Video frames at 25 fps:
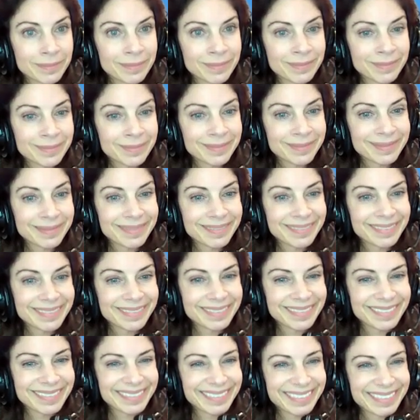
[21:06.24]

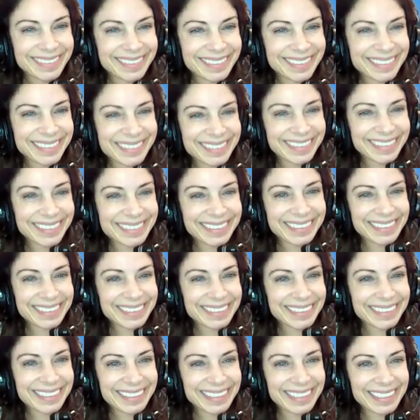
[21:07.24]

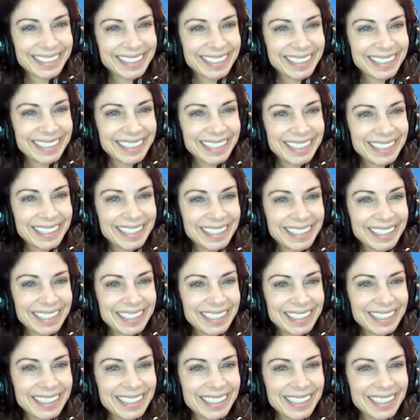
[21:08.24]

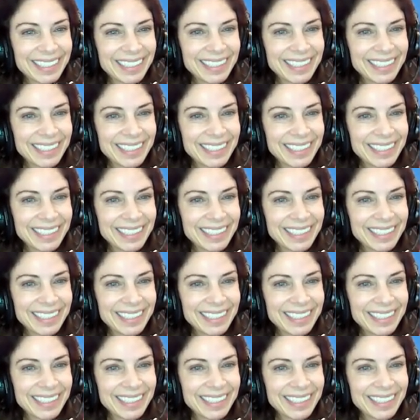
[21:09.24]
[no speech]